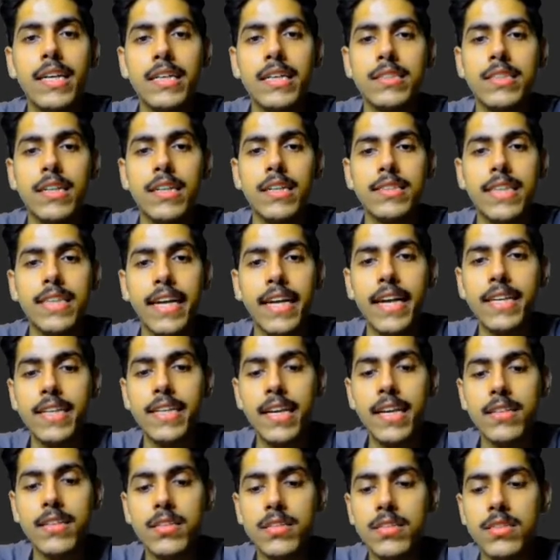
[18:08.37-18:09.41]
The second case
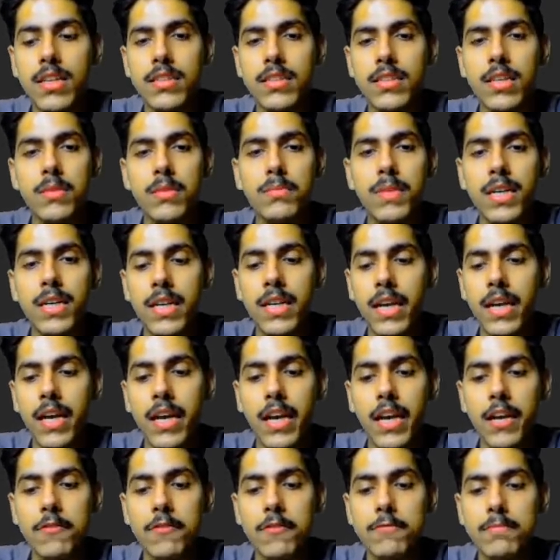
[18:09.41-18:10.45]
is nothing but
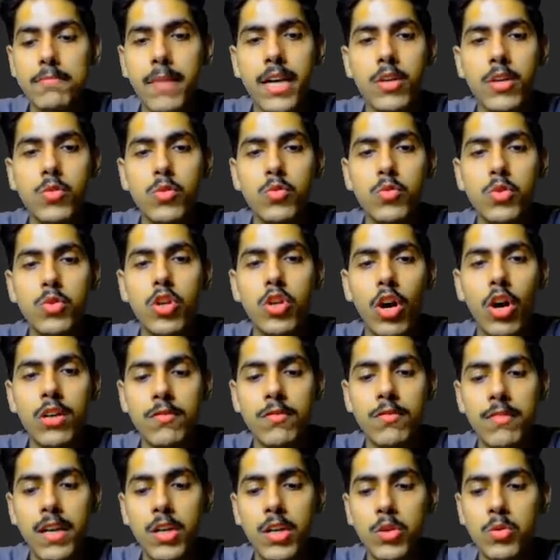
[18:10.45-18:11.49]
if my root dot
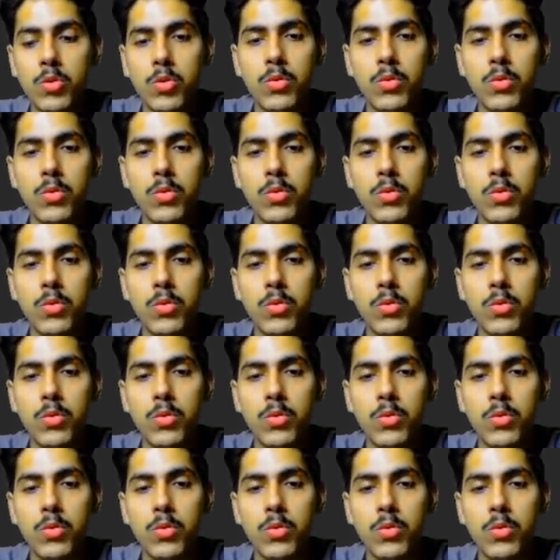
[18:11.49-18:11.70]
value